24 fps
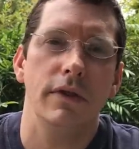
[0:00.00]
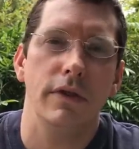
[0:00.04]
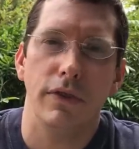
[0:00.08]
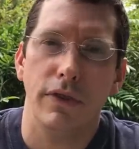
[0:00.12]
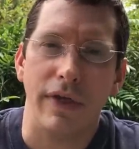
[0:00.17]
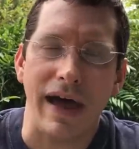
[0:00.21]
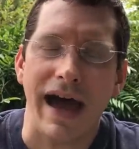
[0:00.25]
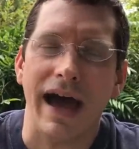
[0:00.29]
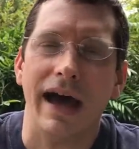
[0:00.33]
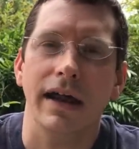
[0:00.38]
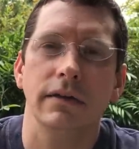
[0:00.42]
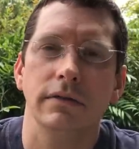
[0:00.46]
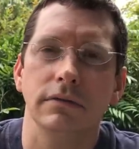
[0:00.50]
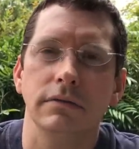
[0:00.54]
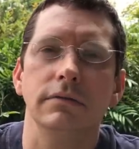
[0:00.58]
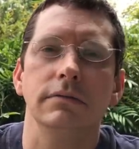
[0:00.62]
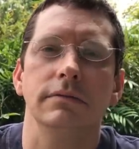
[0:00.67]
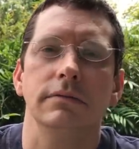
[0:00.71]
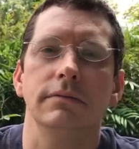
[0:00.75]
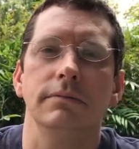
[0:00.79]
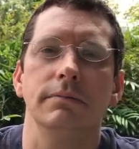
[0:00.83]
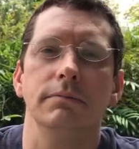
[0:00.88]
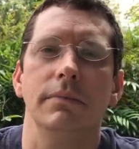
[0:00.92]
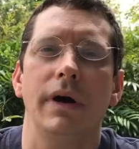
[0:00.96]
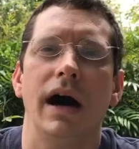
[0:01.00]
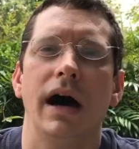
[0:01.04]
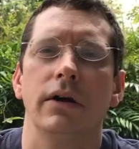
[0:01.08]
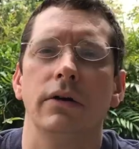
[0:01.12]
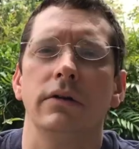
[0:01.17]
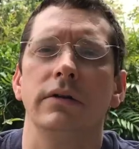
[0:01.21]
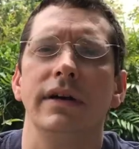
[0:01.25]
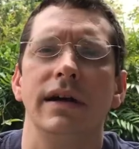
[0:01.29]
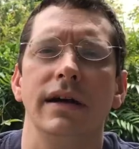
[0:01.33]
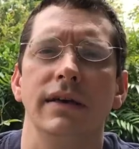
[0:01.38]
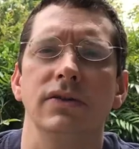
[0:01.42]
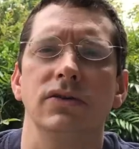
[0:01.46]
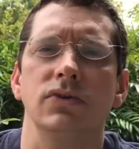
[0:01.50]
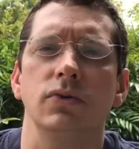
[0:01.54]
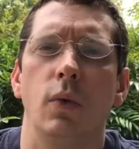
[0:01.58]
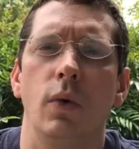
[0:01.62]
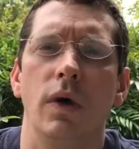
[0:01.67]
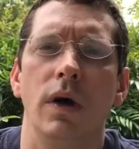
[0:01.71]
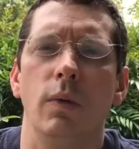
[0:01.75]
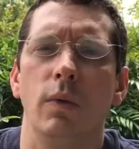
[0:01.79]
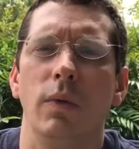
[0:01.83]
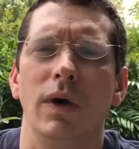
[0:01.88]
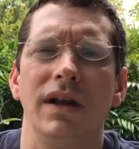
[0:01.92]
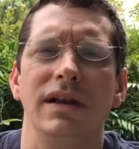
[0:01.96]
that model is.
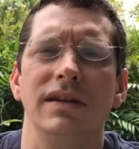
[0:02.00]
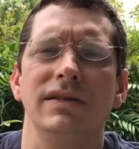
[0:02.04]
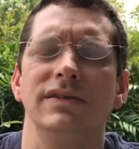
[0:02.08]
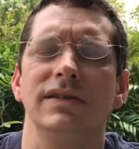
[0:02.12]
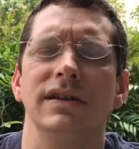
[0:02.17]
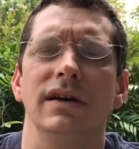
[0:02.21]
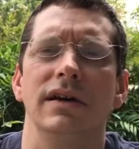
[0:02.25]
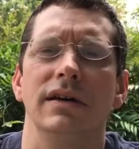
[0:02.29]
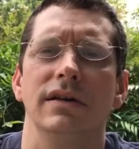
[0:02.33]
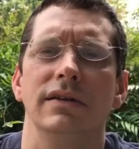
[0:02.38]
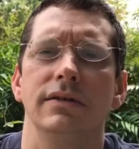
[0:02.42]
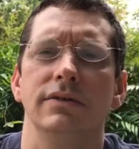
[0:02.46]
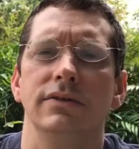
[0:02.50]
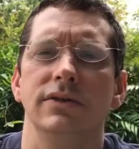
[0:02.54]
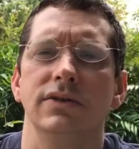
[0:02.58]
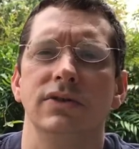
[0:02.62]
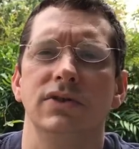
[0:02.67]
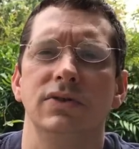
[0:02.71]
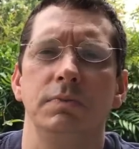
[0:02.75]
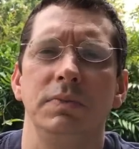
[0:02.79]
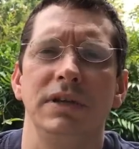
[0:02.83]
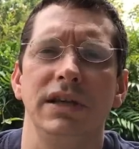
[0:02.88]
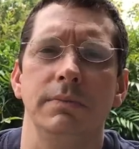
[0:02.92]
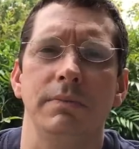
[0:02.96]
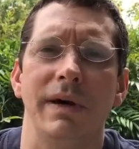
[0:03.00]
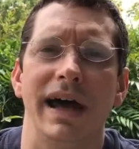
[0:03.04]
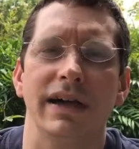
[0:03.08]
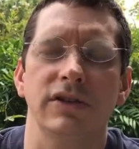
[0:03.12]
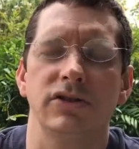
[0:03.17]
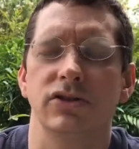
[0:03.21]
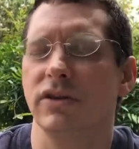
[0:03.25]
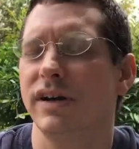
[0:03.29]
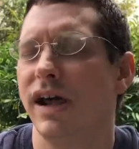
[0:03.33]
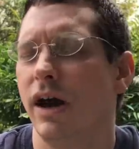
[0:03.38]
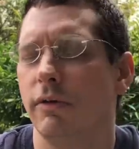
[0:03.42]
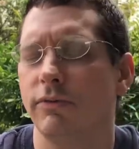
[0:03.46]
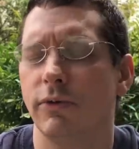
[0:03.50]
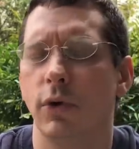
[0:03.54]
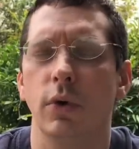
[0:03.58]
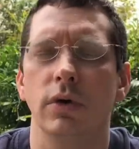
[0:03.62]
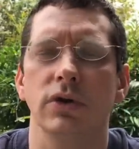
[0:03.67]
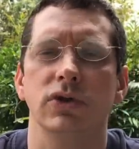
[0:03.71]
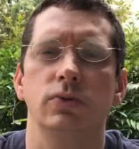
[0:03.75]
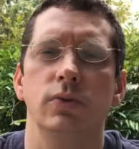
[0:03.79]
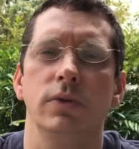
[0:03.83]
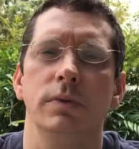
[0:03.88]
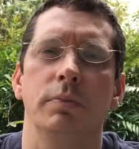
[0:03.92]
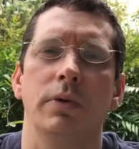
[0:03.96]
What is a Speedmaster? Now, of
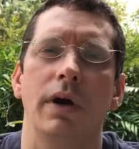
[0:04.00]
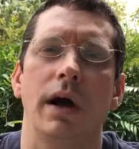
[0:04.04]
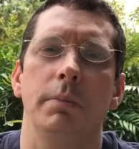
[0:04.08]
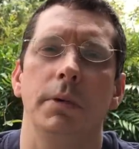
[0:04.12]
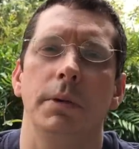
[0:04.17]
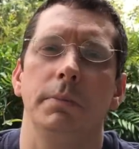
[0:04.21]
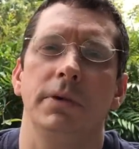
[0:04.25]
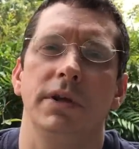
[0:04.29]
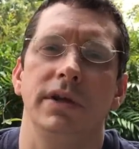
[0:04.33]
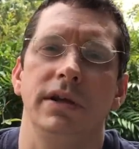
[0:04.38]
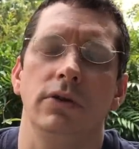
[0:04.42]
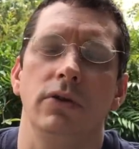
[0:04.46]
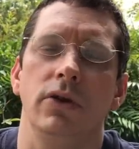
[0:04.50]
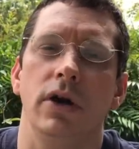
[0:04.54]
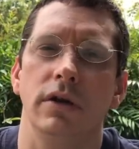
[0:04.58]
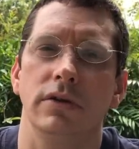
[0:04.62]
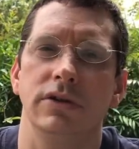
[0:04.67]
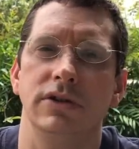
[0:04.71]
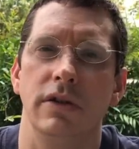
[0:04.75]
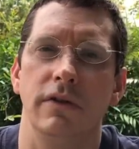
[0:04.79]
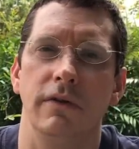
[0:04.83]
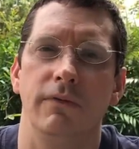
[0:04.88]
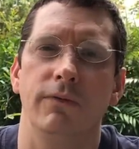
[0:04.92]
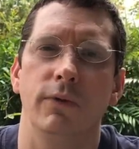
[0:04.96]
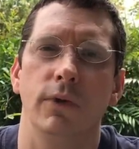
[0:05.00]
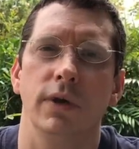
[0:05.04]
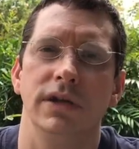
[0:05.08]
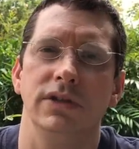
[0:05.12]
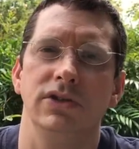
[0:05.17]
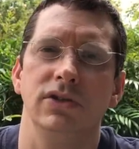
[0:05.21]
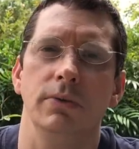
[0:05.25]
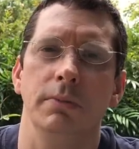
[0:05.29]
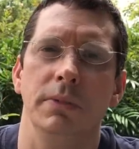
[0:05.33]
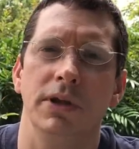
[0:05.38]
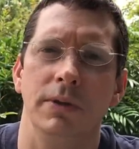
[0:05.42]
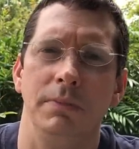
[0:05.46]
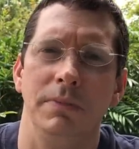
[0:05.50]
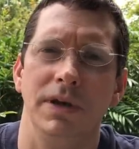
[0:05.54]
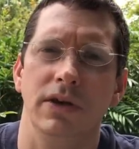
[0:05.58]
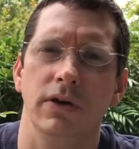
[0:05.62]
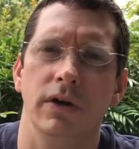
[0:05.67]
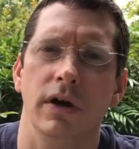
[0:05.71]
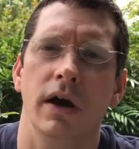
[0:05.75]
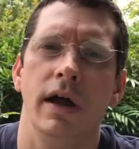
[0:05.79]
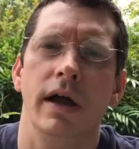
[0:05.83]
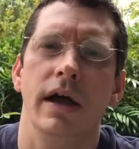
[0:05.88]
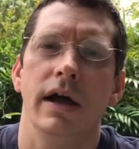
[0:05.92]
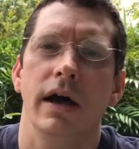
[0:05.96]
course, we'd probably look to the 42
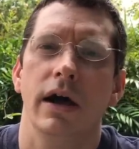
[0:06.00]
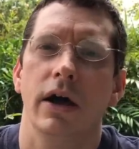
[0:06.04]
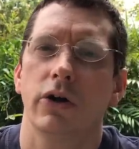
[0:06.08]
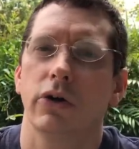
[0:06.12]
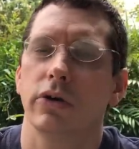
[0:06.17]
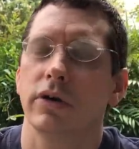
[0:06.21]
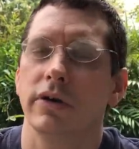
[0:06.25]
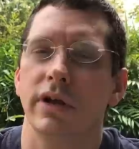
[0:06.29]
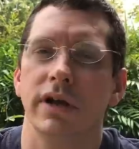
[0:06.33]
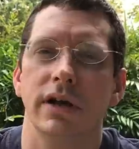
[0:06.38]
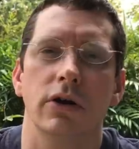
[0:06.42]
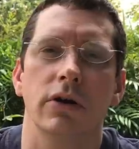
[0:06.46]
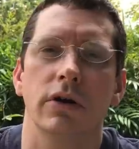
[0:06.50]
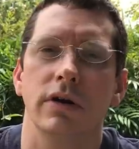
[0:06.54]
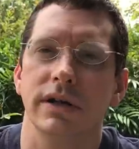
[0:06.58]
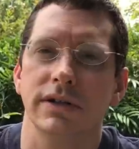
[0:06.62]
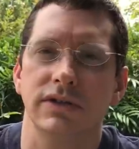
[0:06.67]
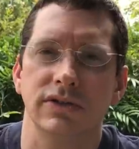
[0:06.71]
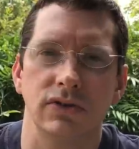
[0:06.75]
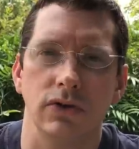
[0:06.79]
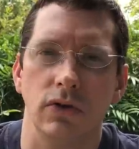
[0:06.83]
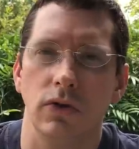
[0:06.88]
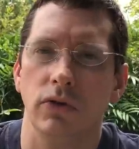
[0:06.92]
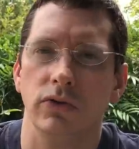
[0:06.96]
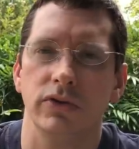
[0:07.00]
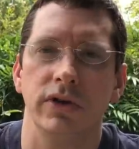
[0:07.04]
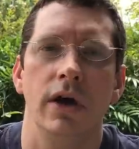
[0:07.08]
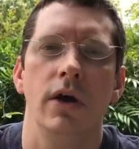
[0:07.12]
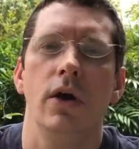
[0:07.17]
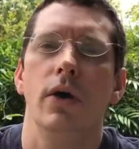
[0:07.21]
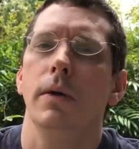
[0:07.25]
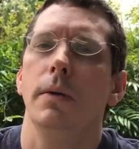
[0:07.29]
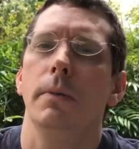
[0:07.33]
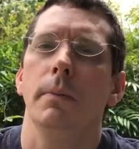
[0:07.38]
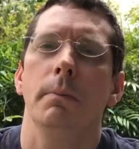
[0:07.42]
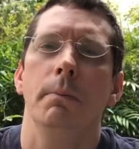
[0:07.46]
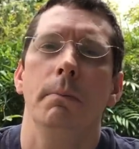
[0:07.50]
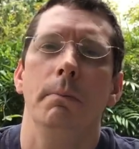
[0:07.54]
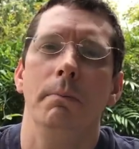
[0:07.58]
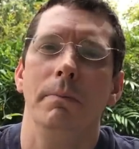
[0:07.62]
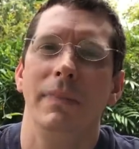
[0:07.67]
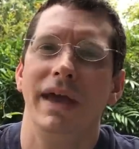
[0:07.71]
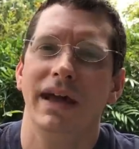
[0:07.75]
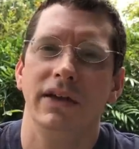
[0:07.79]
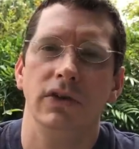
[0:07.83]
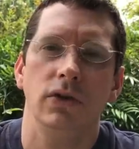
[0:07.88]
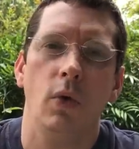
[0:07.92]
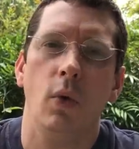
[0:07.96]
millimeter acrylic crystalled
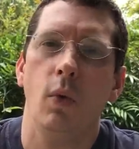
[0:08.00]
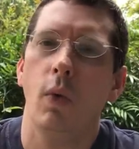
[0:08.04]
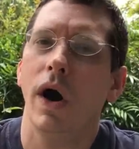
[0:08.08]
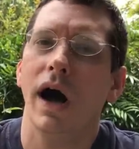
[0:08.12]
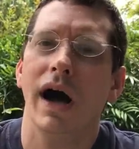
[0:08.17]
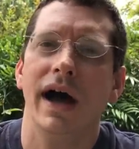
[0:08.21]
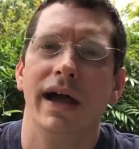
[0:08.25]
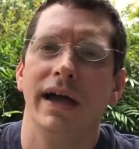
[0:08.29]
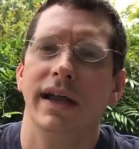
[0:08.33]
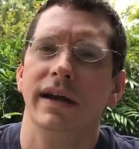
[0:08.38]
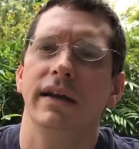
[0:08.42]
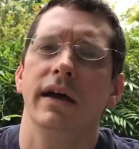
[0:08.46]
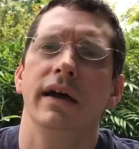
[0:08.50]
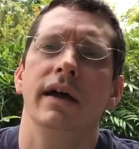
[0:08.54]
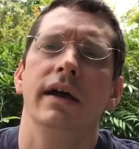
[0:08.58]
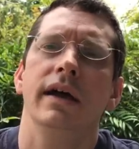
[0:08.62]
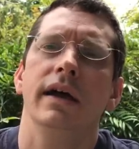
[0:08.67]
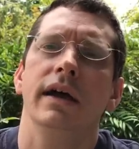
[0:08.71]
manual wind